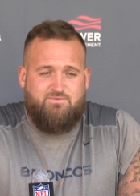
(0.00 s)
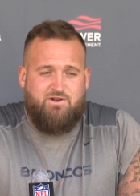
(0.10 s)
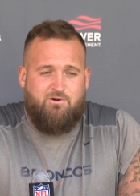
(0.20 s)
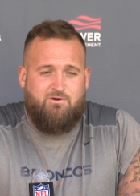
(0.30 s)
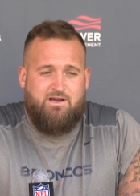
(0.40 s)
you
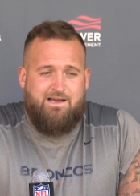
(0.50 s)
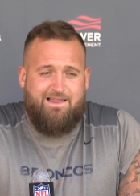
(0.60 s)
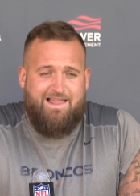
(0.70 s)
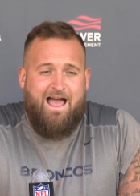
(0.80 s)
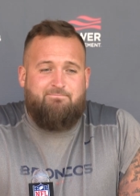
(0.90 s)
know,
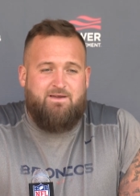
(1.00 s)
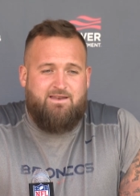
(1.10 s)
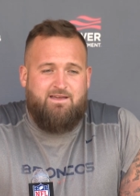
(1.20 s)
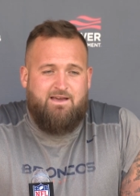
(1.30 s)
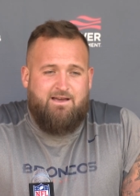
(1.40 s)

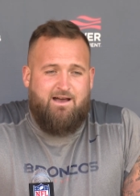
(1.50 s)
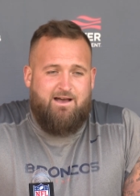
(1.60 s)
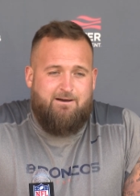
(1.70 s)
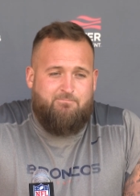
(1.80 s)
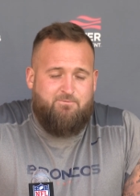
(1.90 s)
linemen
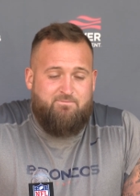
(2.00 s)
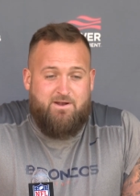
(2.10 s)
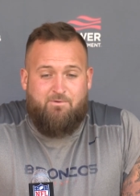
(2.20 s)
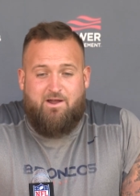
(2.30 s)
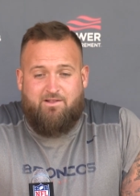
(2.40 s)
um, we've
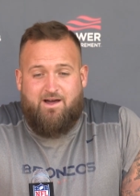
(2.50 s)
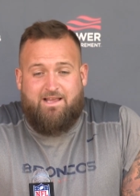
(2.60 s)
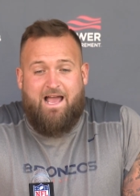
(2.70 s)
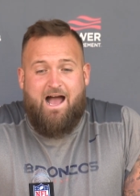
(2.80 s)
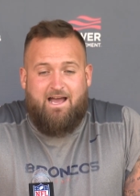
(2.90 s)
been around a lot
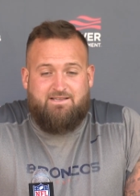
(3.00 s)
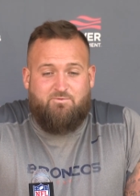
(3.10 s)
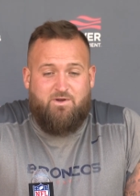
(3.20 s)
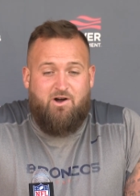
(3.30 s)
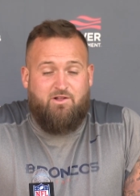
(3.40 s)
of guys,
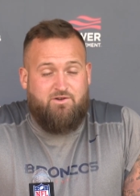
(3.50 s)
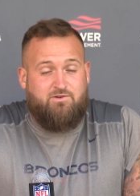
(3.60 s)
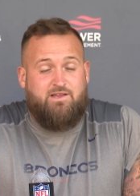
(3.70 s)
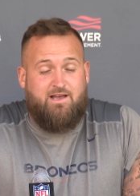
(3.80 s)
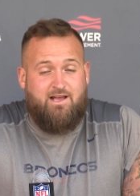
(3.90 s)
and we all
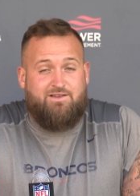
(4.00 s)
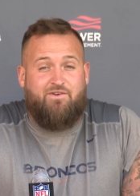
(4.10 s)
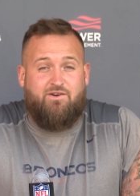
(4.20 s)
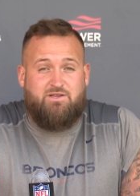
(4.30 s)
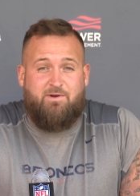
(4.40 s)
agree that guy's
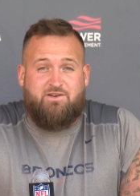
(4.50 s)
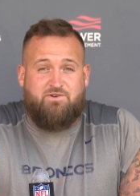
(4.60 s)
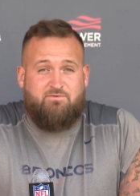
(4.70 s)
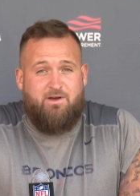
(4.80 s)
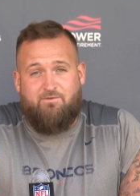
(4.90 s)
very
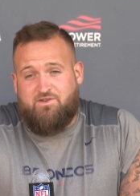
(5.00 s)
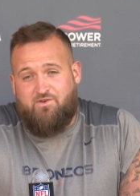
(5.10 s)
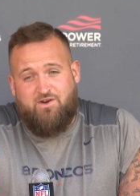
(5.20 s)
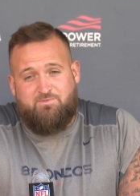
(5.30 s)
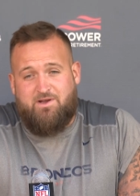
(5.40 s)
special. Melvin's
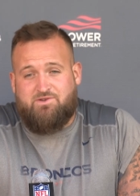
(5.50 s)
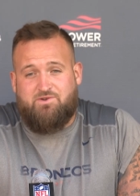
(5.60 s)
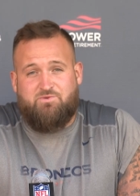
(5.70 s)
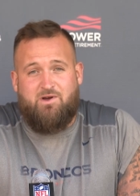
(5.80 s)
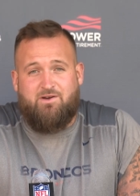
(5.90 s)
very
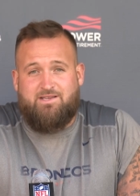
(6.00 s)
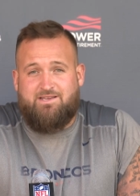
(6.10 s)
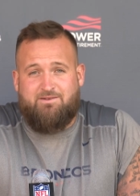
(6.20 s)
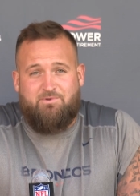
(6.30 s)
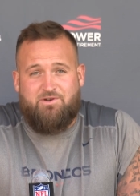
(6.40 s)
special as well. He's
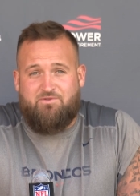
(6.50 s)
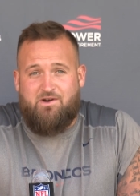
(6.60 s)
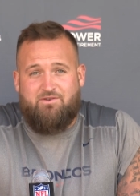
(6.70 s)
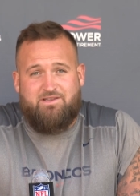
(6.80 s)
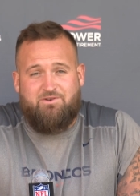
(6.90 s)
going to push
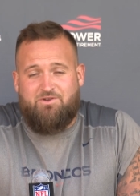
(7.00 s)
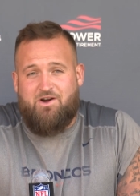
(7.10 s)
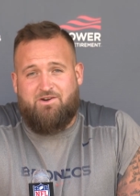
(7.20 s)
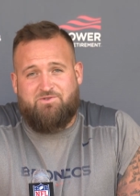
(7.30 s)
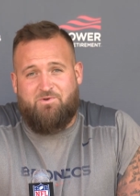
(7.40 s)
for every single
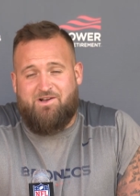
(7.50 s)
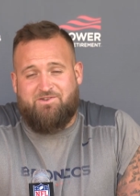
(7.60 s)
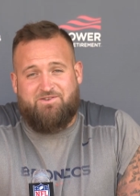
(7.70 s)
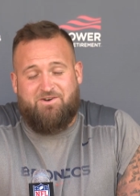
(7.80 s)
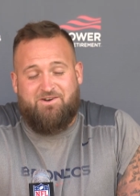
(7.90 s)
yard as
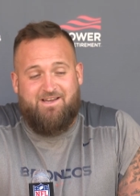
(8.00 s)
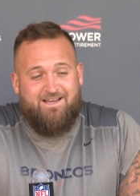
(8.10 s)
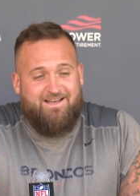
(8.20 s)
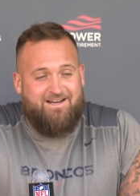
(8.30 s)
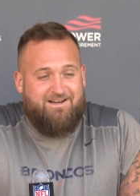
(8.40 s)
well. So
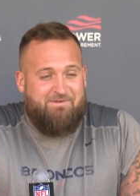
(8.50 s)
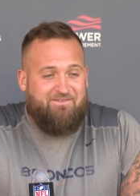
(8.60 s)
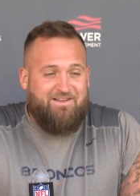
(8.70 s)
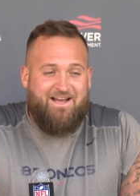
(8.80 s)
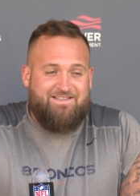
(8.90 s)
um,
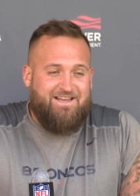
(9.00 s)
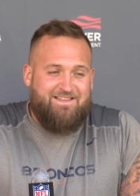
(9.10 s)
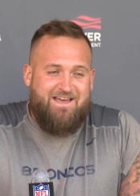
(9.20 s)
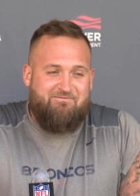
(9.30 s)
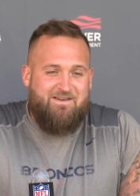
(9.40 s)
having guys
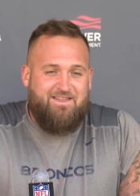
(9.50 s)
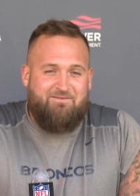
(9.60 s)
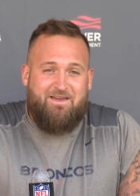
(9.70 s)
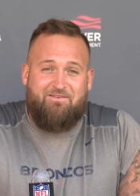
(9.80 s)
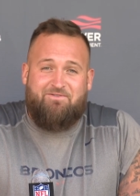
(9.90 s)
like that, man,
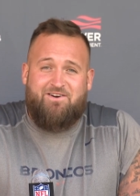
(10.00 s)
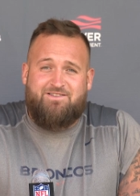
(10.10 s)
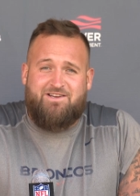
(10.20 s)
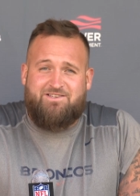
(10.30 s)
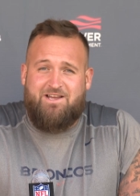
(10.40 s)
they make it
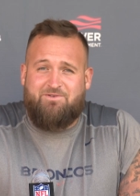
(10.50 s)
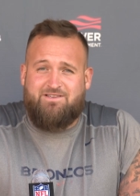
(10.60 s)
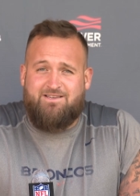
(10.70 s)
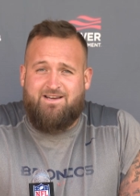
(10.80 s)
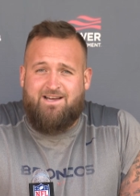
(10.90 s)
fun. Yesterday
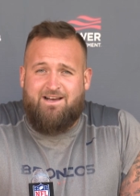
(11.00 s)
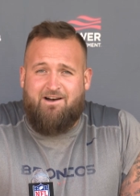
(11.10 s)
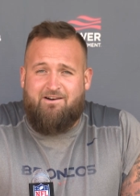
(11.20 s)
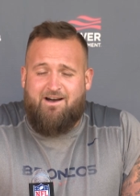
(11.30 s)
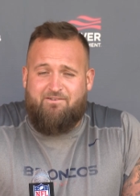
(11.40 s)
was
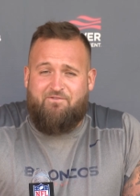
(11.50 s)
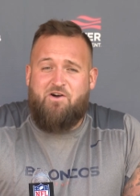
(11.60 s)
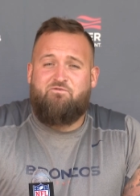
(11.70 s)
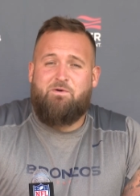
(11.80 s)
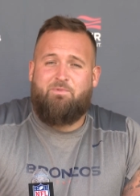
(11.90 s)
a, a,
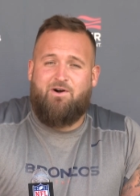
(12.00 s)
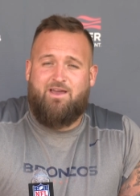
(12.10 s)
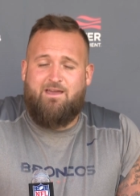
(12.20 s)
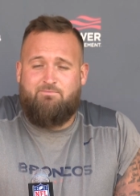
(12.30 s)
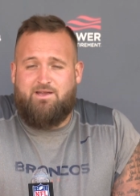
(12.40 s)
fun football
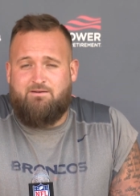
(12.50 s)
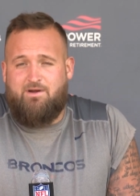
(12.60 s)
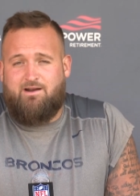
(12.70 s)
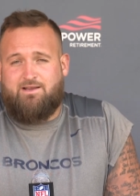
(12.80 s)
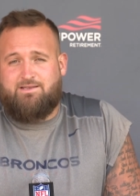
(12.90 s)
game beating
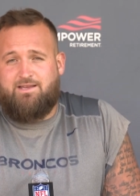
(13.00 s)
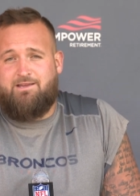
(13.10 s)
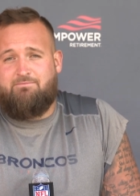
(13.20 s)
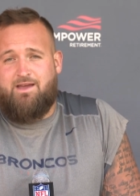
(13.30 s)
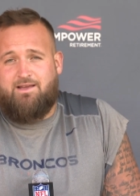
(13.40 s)
America's
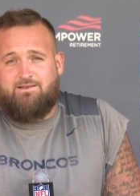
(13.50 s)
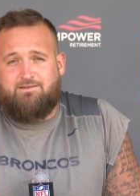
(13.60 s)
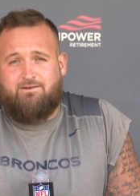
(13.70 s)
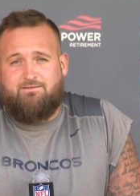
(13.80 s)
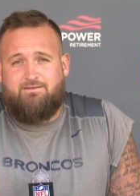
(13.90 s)
team, man.
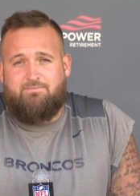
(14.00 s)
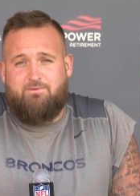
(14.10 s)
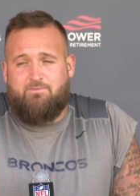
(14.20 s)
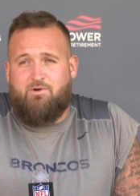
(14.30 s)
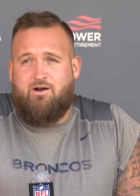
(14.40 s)
So
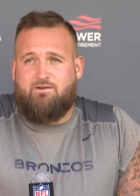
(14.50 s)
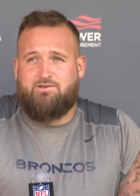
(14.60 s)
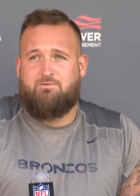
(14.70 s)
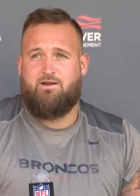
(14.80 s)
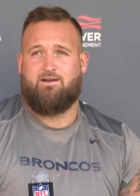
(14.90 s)
maybe Broncos
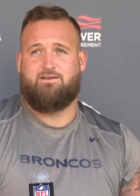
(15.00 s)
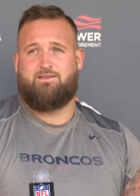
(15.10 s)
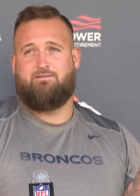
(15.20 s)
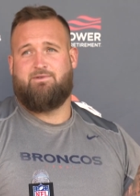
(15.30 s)
are America's team